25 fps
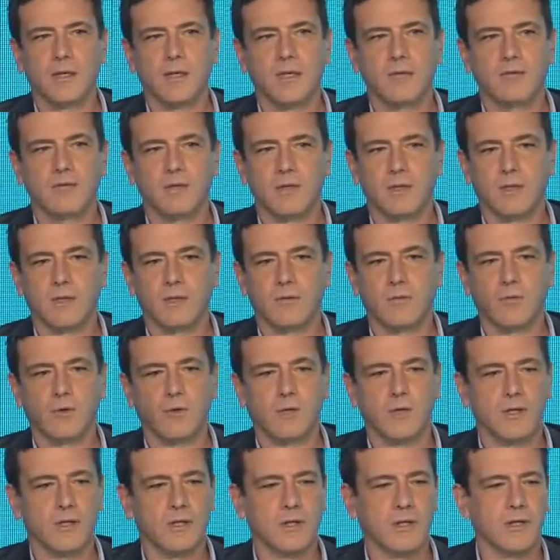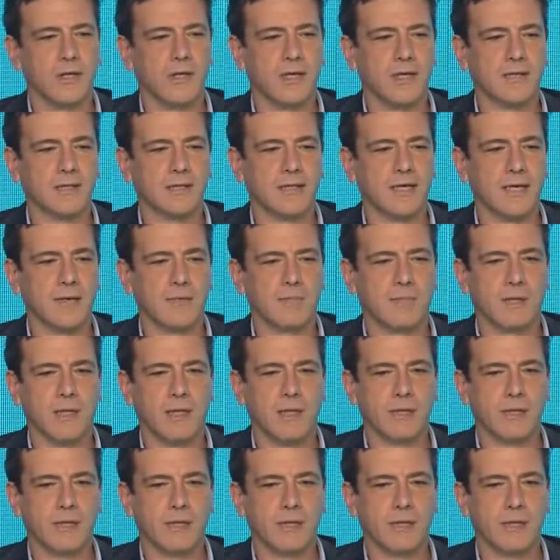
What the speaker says: living and working in LATAM,